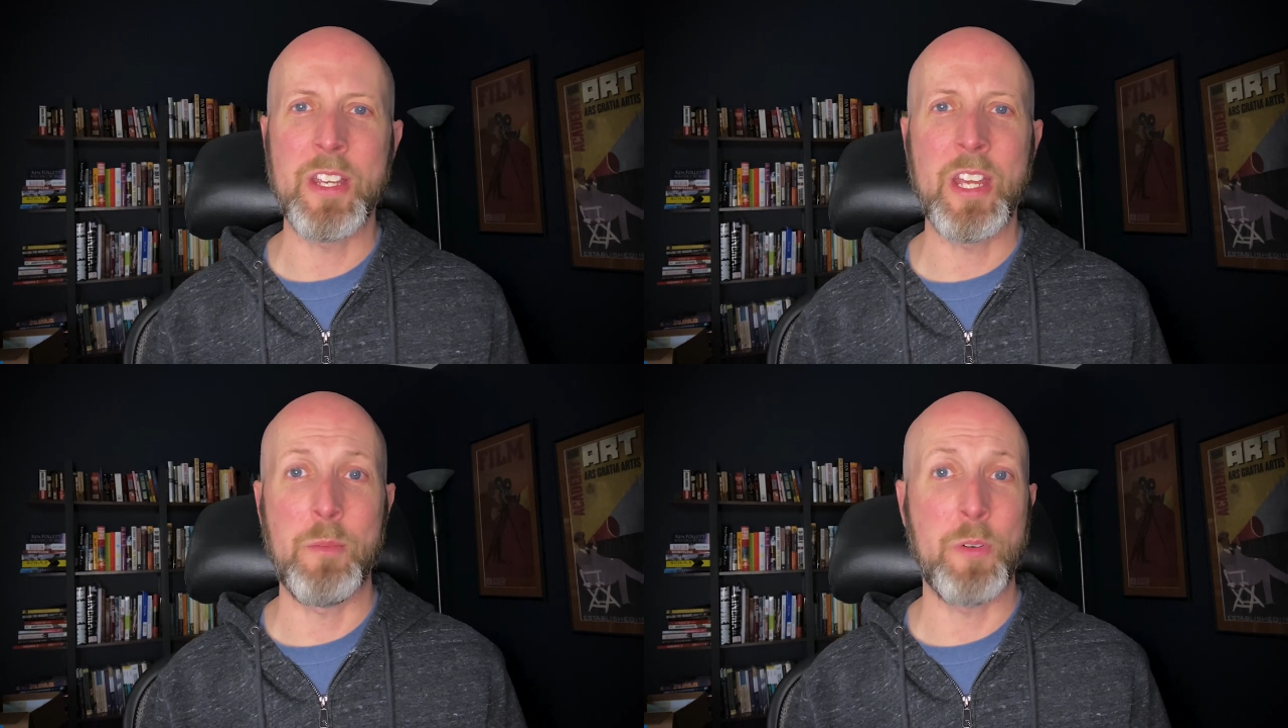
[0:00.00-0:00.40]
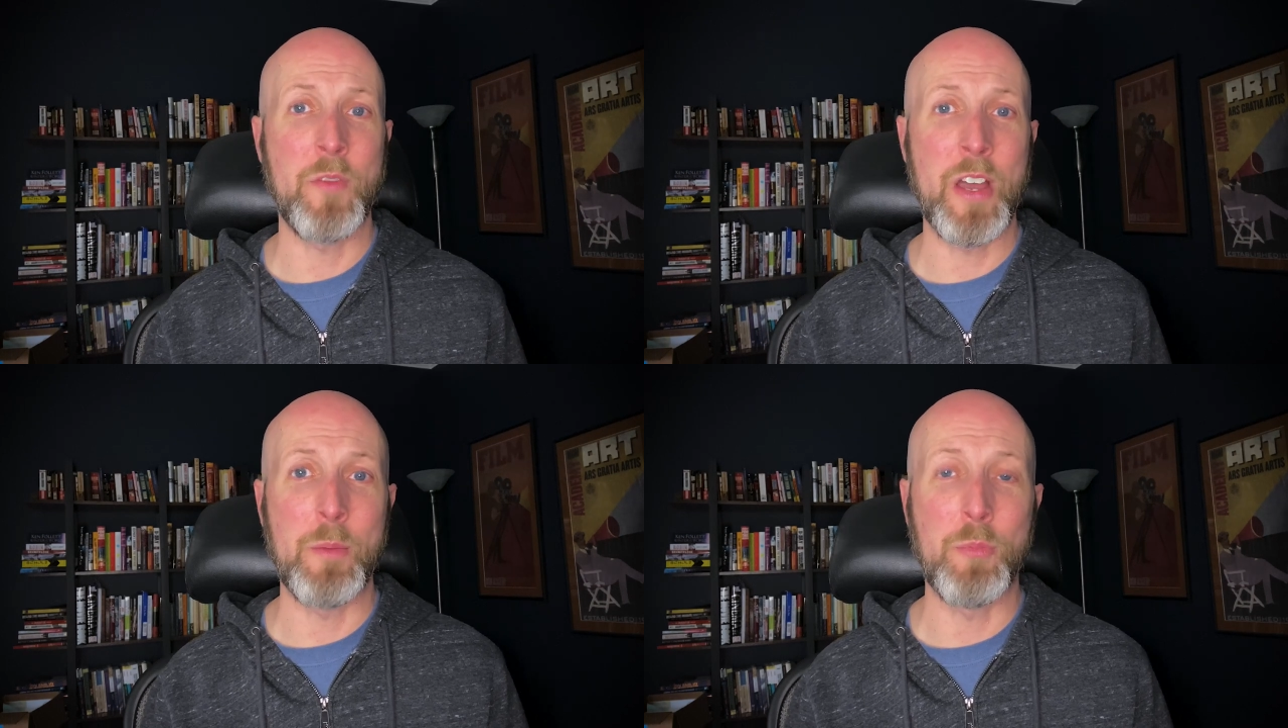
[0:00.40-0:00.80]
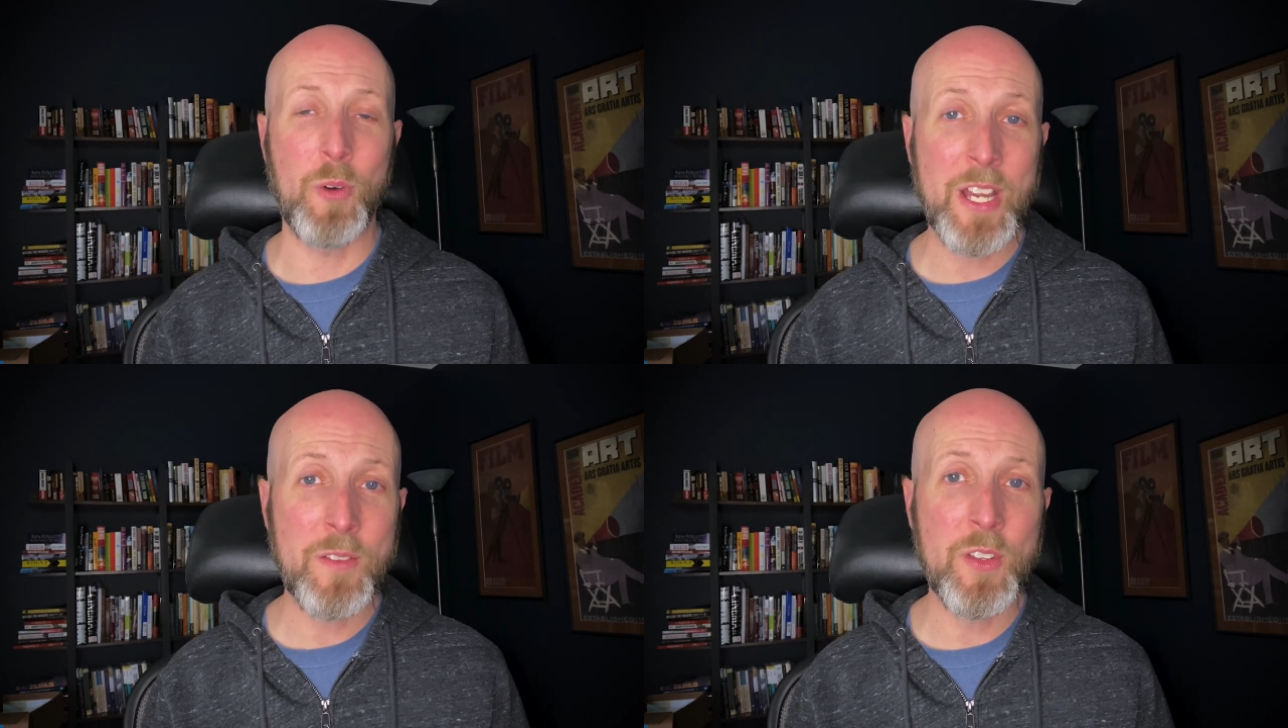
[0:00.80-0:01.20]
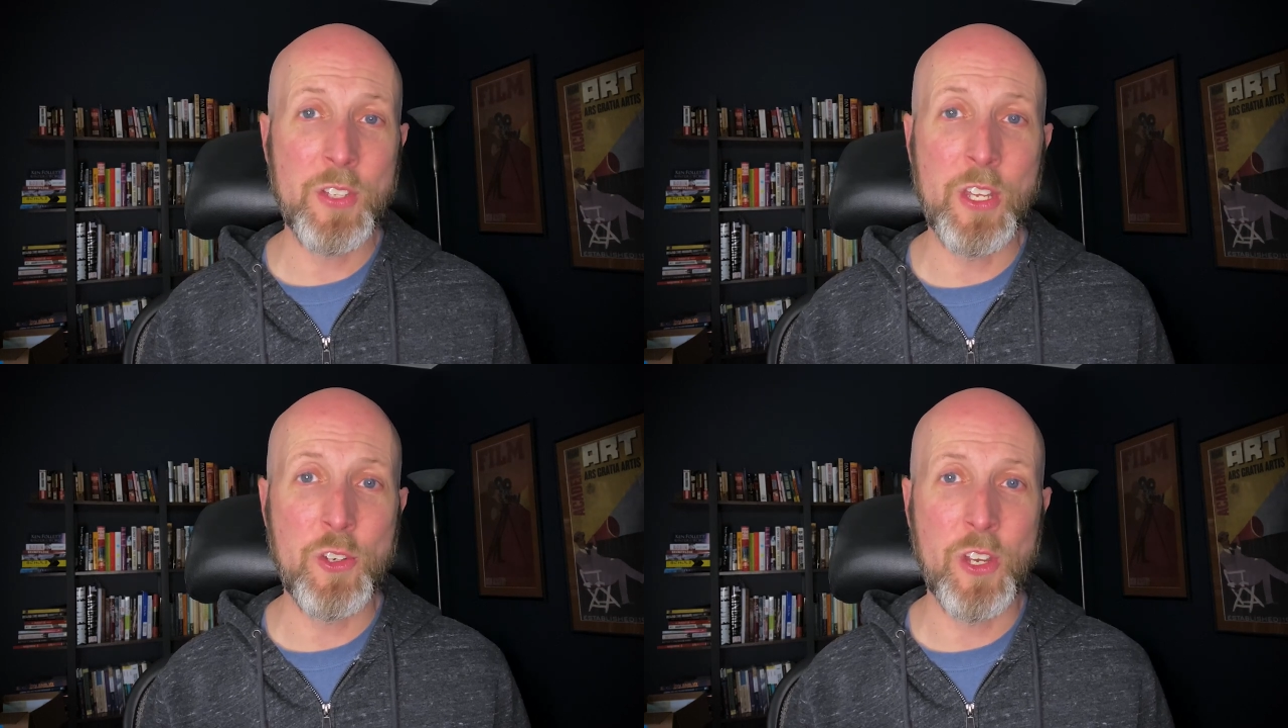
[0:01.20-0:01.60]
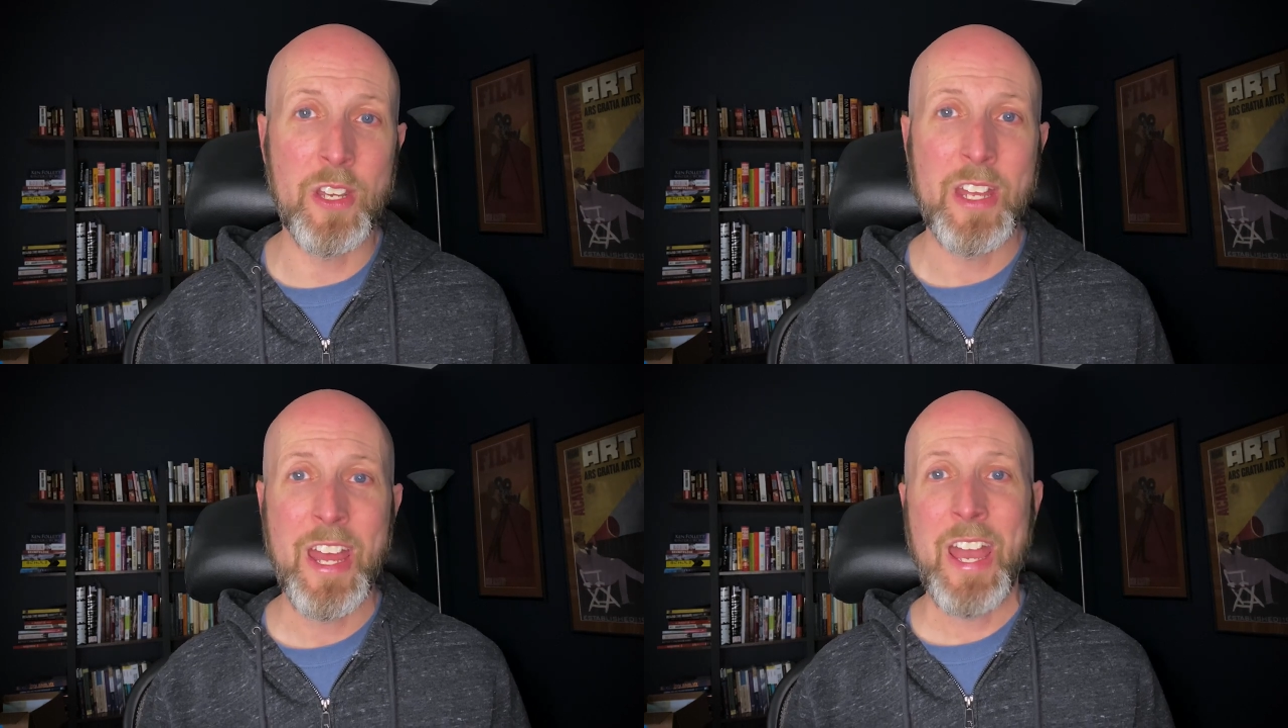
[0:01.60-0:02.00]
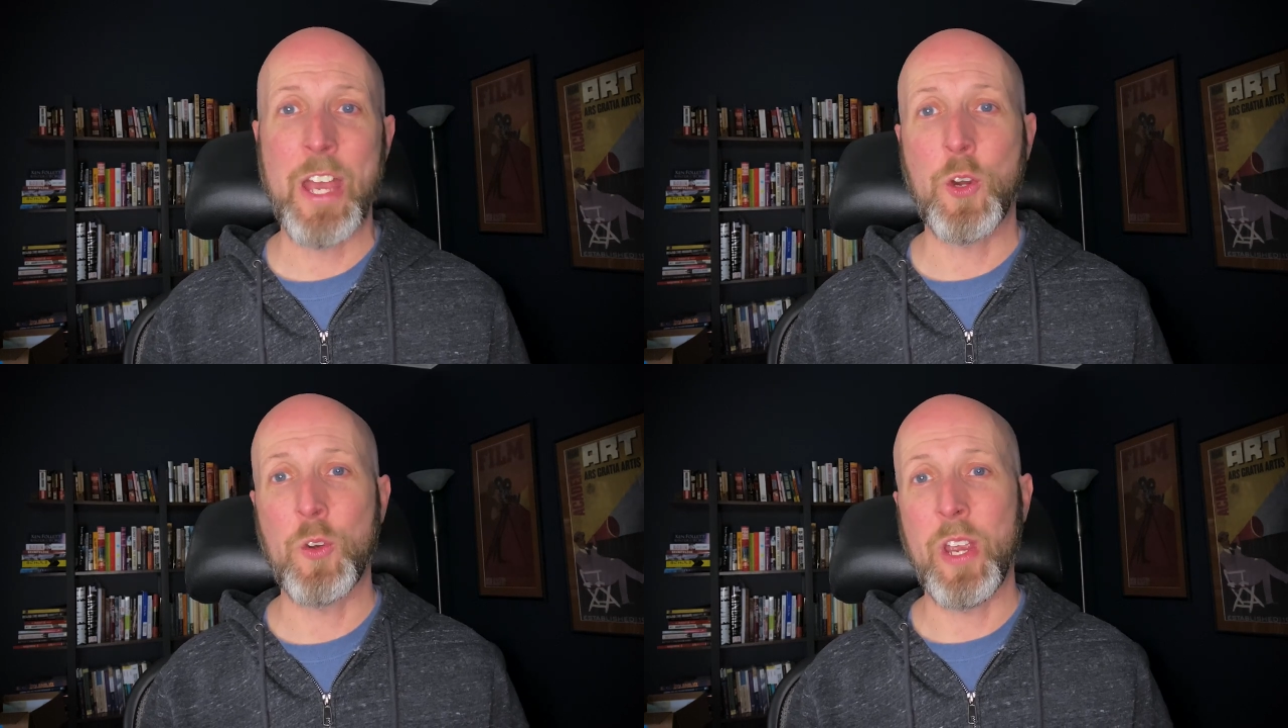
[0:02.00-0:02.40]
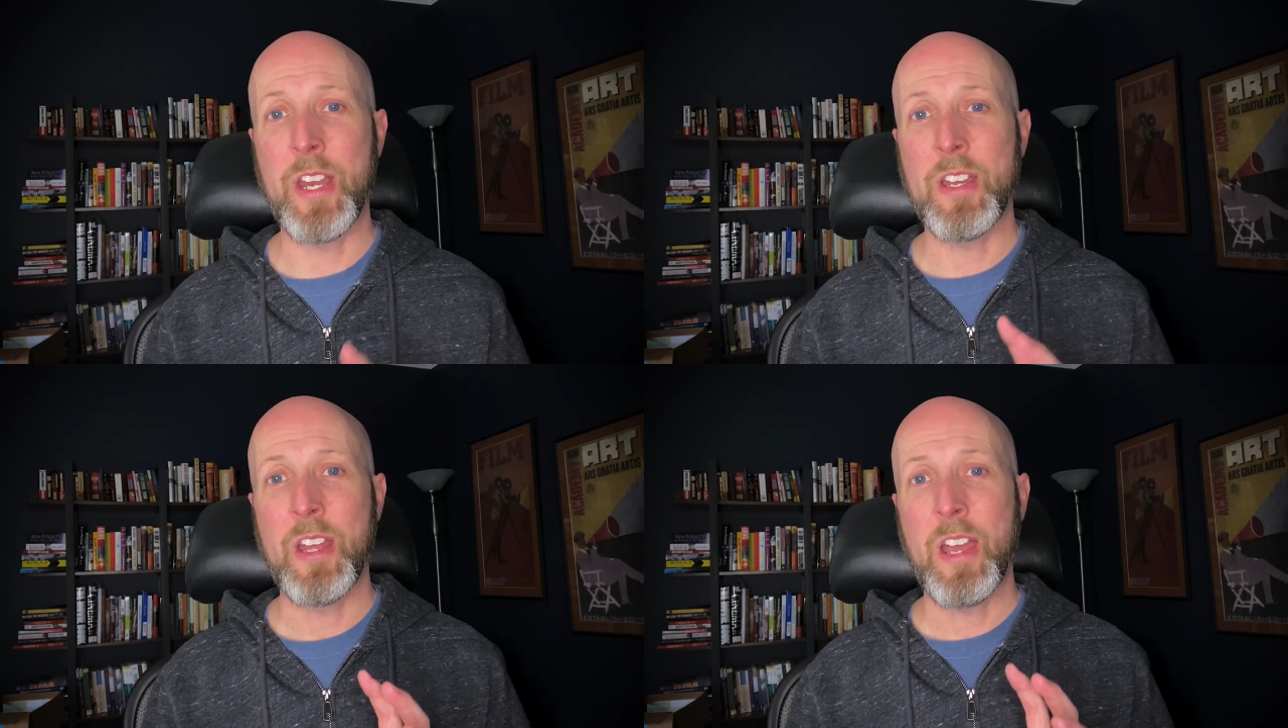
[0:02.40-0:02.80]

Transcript: can provide a break in the tension and create